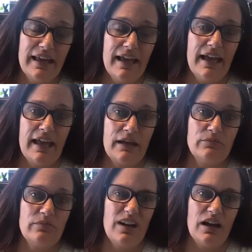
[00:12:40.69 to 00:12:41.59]
and
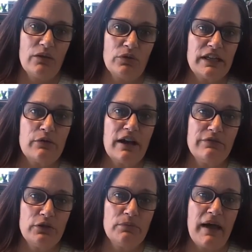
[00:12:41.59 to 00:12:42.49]
I'm really
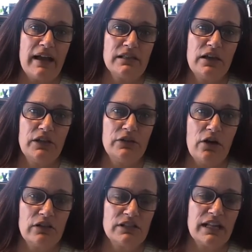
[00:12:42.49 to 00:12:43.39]
grateful to pass on the
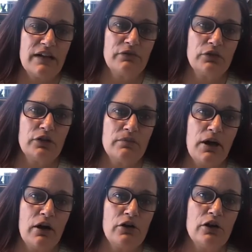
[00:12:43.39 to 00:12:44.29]
knowledge that I've learned
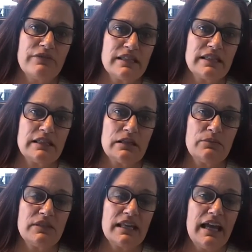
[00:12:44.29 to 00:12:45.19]
about our nervous
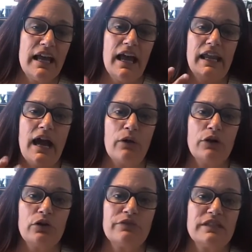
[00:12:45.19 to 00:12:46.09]
systems and how our
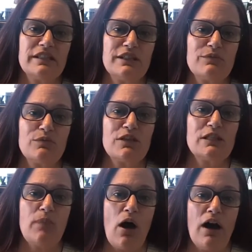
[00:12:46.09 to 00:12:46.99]
nervous systems
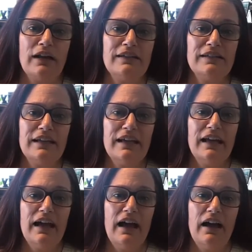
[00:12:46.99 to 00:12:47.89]
respond
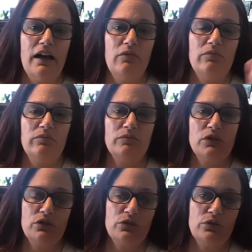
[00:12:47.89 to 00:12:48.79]

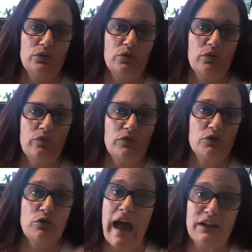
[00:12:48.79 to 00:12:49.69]
to
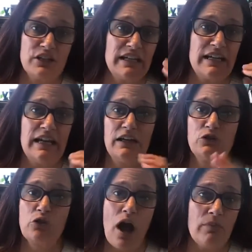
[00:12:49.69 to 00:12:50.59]
tragedy and
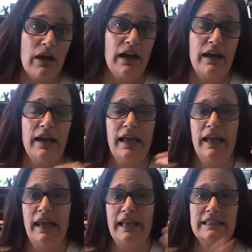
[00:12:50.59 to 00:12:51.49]
trauma
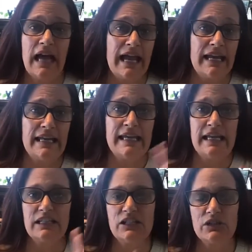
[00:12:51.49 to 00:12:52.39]
and anxiety
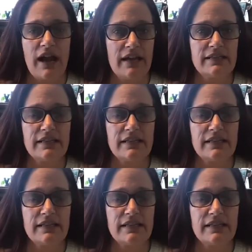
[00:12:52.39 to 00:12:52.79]
and stress,